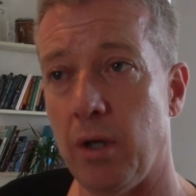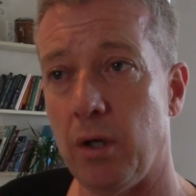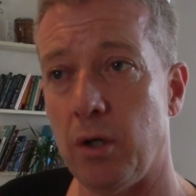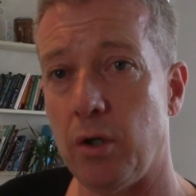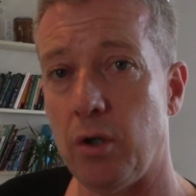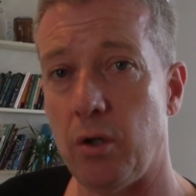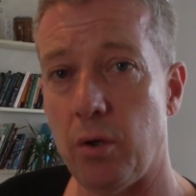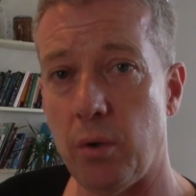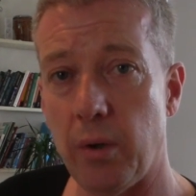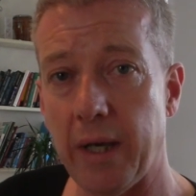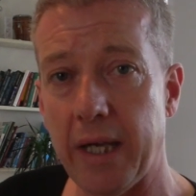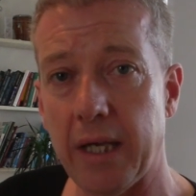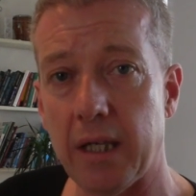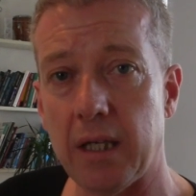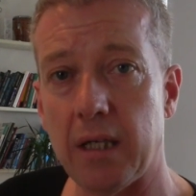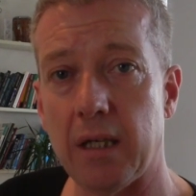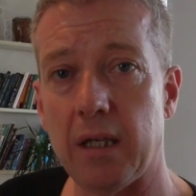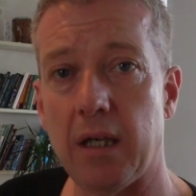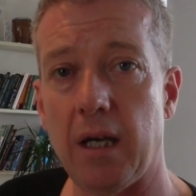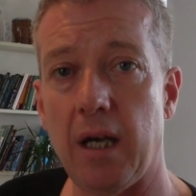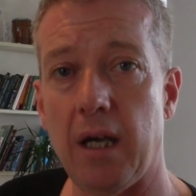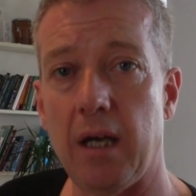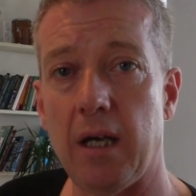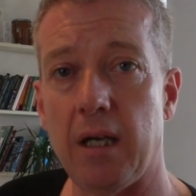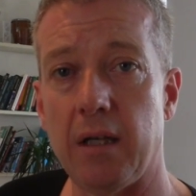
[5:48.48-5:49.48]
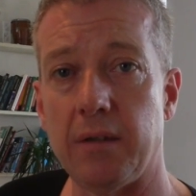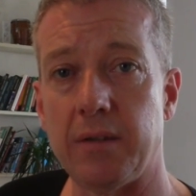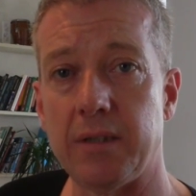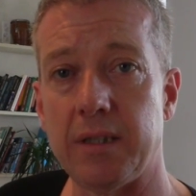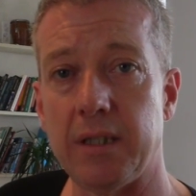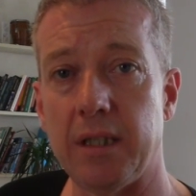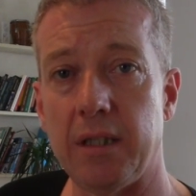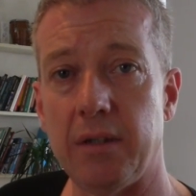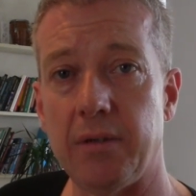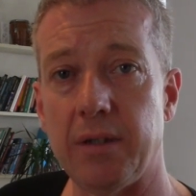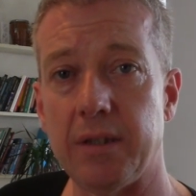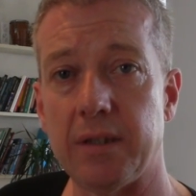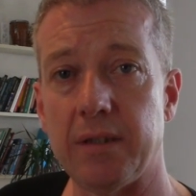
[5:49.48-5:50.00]
quick
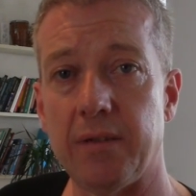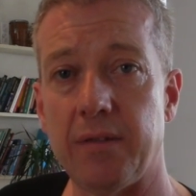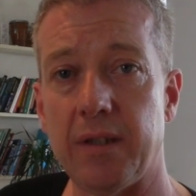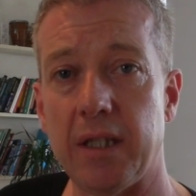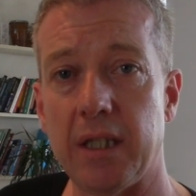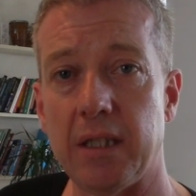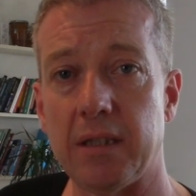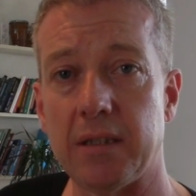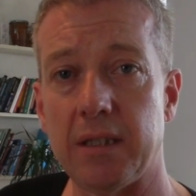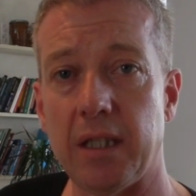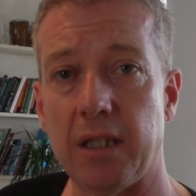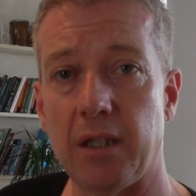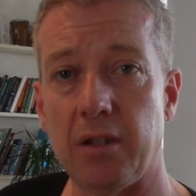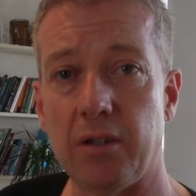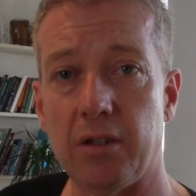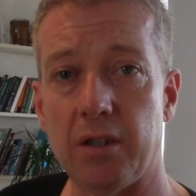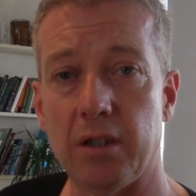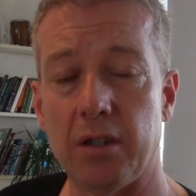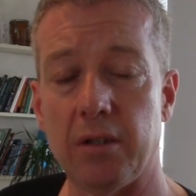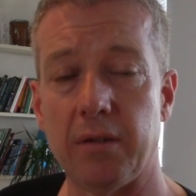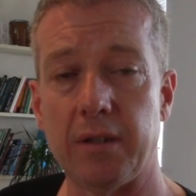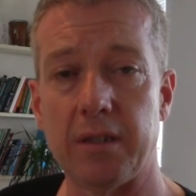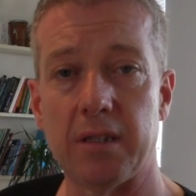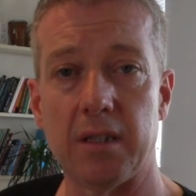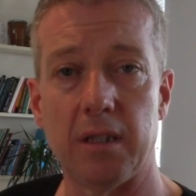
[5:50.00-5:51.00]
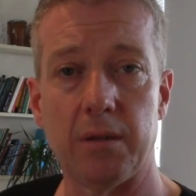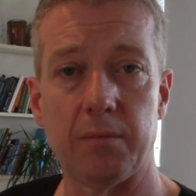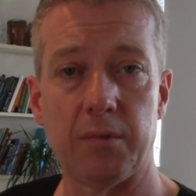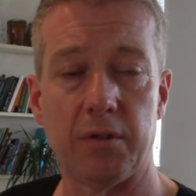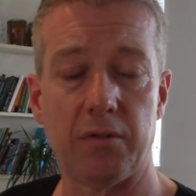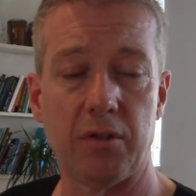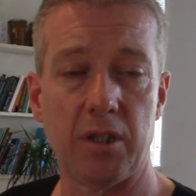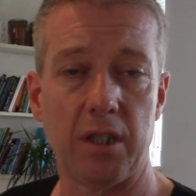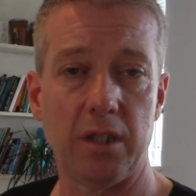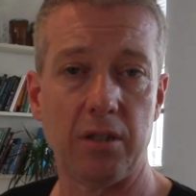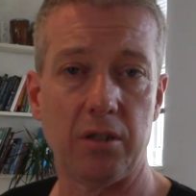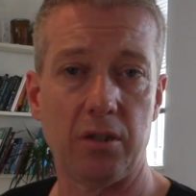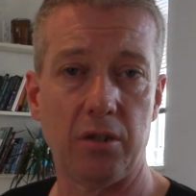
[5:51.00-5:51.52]
series of things that you can do in terms of
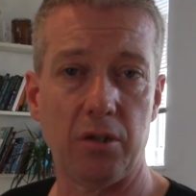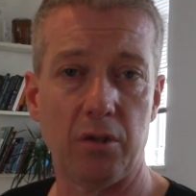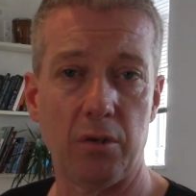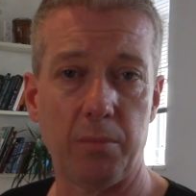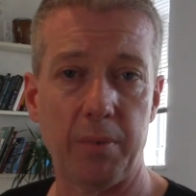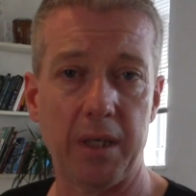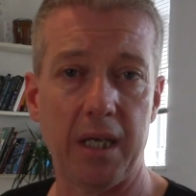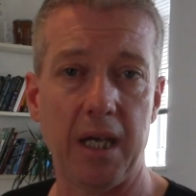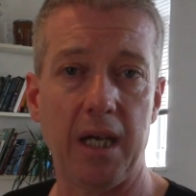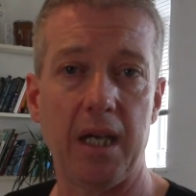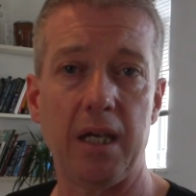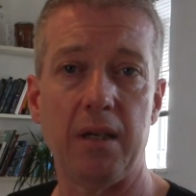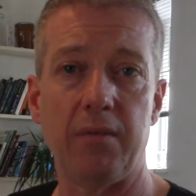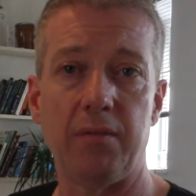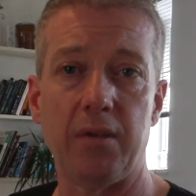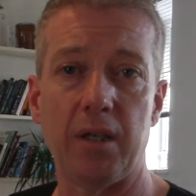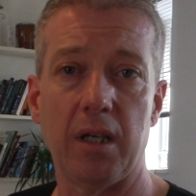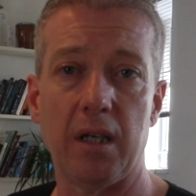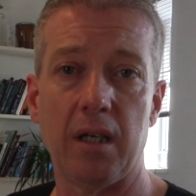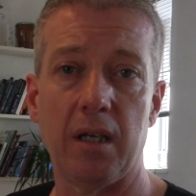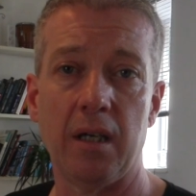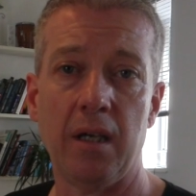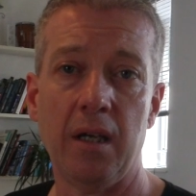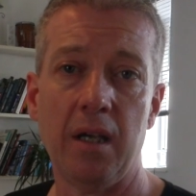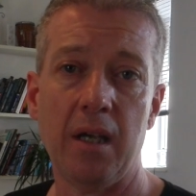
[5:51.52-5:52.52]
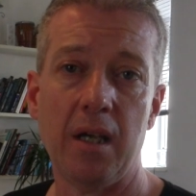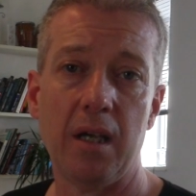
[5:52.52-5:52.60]
changing your behaviour,